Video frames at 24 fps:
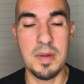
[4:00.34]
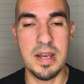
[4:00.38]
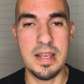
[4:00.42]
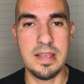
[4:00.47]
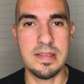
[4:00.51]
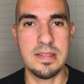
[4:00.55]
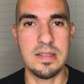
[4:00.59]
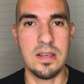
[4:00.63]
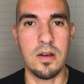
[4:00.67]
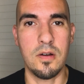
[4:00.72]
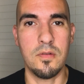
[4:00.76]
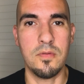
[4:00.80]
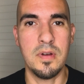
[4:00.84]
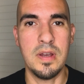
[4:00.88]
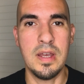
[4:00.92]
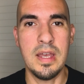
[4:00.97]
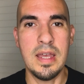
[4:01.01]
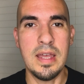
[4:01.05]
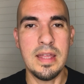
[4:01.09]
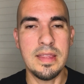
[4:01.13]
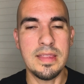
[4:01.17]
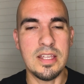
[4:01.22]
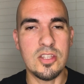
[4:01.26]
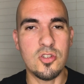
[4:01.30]
myself
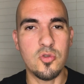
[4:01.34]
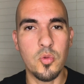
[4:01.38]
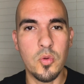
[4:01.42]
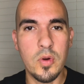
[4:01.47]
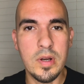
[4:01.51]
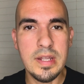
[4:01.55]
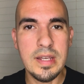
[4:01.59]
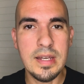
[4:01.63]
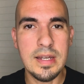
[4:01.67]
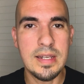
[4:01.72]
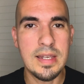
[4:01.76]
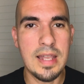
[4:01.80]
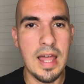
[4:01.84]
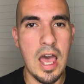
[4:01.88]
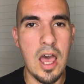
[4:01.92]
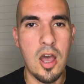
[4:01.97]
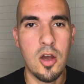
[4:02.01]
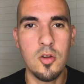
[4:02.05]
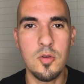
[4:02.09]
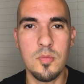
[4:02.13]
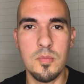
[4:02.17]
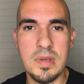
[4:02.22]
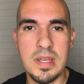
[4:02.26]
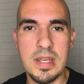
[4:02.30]
that's really
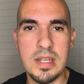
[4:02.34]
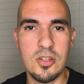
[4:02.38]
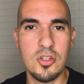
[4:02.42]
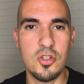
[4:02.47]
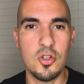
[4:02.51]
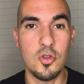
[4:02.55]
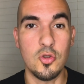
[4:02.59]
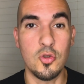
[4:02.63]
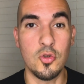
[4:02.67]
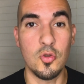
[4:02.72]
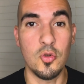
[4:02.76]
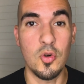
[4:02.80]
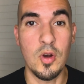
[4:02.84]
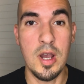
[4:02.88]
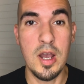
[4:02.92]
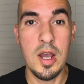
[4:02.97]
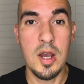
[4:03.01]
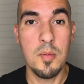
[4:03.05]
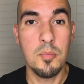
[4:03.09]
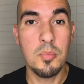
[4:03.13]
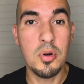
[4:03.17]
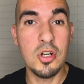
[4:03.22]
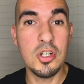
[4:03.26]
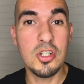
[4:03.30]
allowing me to
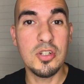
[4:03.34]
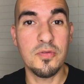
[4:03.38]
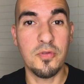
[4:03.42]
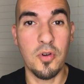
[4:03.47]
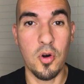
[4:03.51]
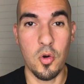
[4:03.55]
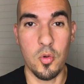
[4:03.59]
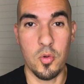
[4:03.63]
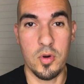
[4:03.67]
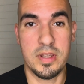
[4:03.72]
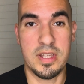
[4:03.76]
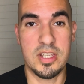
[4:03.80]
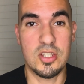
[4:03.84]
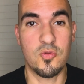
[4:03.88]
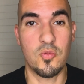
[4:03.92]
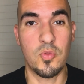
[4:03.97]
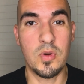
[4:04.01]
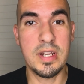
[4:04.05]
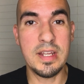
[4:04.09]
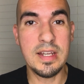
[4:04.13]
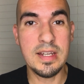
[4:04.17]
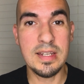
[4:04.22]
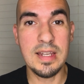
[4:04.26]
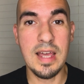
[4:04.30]
push forward, that's
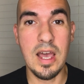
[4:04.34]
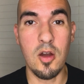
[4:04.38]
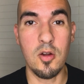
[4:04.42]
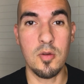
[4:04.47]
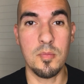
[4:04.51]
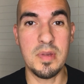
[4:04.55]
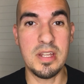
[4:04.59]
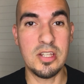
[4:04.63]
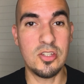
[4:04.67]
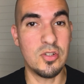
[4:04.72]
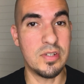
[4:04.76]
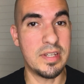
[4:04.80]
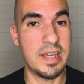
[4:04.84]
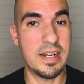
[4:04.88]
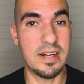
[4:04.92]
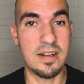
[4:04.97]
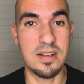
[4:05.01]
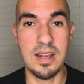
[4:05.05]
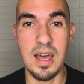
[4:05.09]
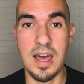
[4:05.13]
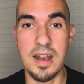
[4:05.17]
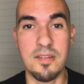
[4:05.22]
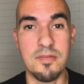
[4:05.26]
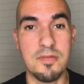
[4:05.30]
really allowing me to get a
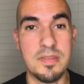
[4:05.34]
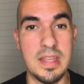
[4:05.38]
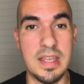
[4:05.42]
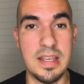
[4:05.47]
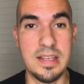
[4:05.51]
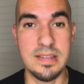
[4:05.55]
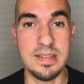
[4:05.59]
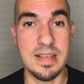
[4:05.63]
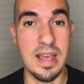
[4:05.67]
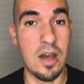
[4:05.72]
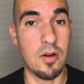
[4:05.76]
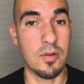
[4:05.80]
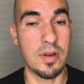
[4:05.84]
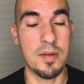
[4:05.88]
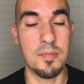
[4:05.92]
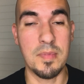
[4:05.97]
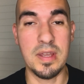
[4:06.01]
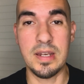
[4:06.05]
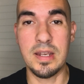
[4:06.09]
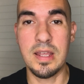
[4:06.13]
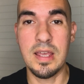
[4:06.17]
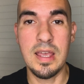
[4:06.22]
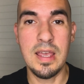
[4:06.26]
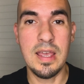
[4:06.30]
lot of things out. I
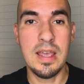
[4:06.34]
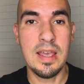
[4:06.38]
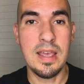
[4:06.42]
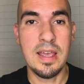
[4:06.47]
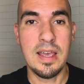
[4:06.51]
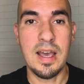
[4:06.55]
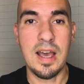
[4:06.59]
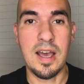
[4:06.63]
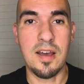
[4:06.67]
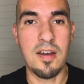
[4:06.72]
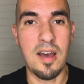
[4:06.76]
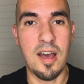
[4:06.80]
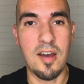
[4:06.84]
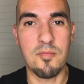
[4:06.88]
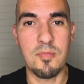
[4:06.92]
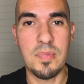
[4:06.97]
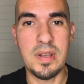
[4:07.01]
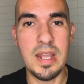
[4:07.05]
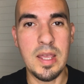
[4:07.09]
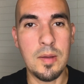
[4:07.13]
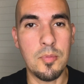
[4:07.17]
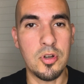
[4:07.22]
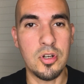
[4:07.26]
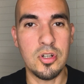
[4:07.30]
mean, I've
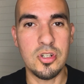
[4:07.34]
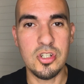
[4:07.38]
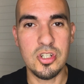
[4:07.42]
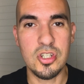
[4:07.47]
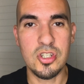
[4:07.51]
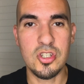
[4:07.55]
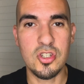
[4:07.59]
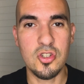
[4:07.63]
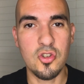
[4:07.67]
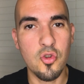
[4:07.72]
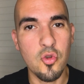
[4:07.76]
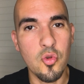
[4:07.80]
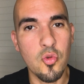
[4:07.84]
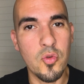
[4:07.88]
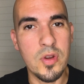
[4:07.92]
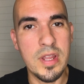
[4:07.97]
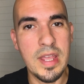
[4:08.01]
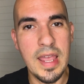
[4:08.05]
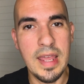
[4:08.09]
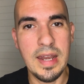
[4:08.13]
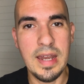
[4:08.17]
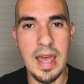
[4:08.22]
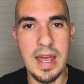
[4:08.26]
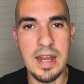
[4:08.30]
been able to just
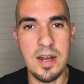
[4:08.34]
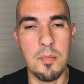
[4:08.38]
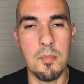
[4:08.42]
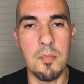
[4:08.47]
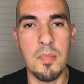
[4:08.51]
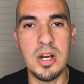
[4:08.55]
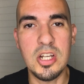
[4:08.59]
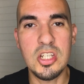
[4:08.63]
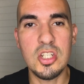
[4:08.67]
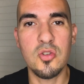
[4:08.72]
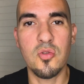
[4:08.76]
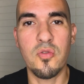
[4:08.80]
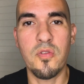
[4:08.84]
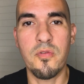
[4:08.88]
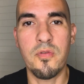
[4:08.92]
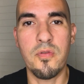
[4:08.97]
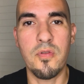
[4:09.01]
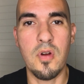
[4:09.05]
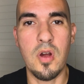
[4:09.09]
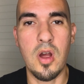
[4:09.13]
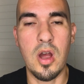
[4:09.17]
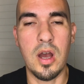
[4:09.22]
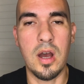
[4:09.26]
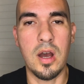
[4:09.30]
create at a much
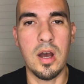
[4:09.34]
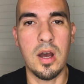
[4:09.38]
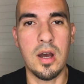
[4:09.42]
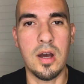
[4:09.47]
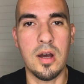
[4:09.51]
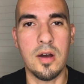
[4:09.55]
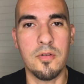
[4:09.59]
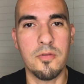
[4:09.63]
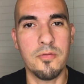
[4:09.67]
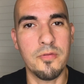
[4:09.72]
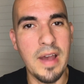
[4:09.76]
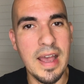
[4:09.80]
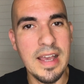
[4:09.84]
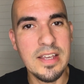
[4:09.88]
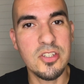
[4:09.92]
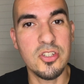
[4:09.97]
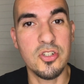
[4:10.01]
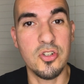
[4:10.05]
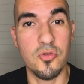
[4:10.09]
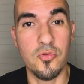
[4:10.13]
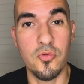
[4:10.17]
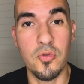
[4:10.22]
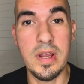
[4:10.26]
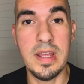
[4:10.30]

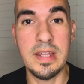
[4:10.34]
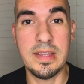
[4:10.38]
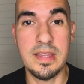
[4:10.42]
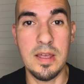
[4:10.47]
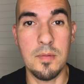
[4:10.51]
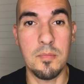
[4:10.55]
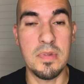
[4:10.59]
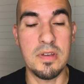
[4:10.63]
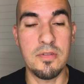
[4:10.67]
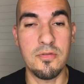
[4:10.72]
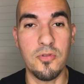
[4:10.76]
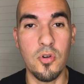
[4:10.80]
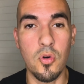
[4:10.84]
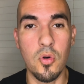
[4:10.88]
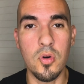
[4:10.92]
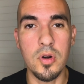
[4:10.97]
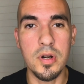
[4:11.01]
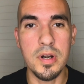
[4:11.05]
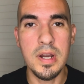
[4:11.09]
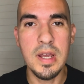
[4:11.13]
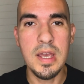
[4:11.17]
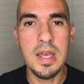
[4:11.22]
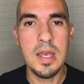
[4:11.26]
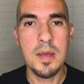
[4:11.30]
faster rate than
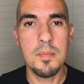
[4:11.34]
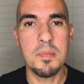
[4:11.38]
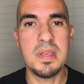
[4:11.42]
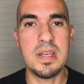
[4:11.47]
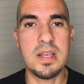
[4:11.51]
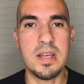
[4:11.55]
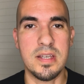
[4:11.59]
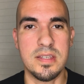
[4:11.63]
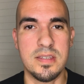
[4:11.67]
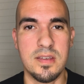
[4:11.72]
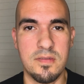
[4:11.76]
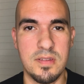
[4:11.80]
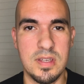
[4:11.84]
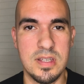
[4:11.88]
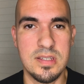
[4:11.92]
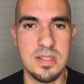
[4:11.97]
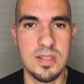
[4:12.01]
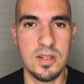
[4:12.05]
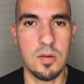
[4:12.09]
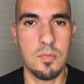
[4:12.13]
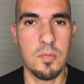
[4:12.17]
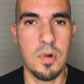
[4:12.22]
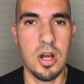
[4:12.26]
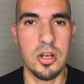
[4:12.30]
before because of this
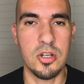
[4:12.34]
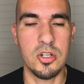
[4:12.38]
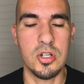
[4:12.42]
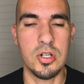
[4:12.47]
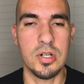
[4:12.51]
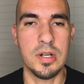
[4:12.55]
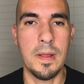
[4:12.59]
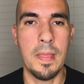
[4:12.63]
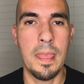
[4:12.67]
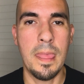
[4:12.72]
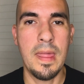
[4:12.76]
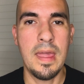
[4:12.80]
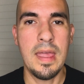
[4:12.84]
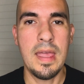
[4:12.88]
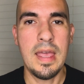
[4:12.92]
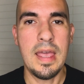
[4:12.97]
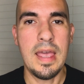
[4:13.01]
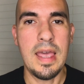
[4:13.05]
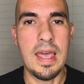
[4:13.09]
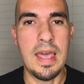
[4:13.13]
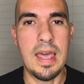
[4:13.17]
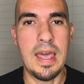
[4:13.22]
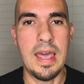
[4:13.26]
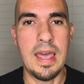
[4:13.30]
little mantra.
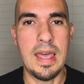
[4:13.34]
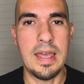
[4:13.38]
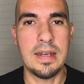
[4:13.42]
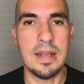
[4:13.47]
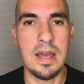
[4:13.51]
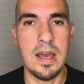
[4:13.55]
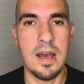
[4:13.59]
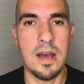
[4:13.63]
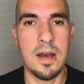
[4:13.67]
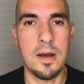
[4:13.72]
And